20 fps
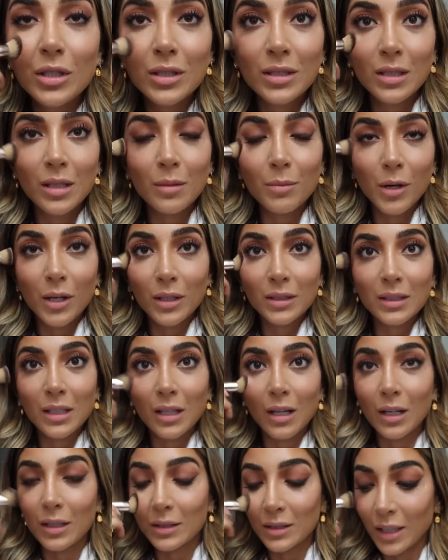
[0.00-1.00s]
just did a
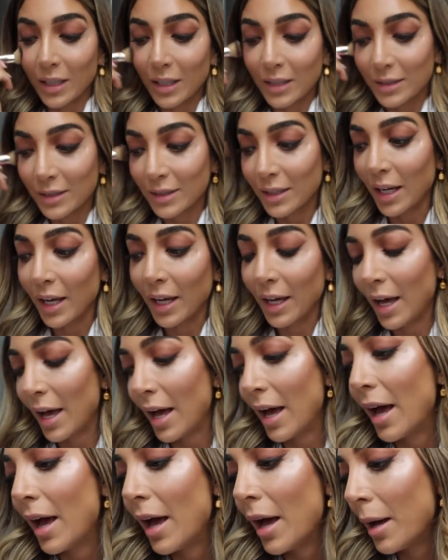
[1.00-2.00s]
masterclass, like a
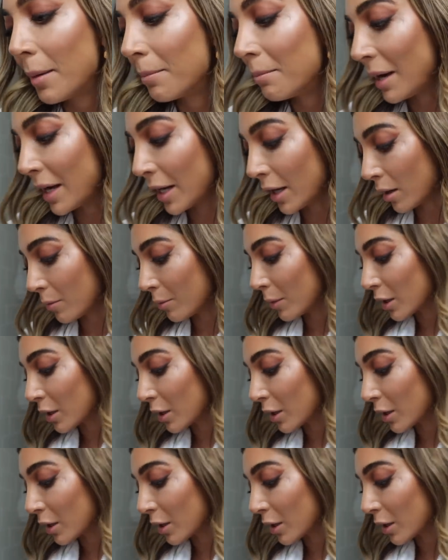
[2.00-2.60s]
skincare and makeup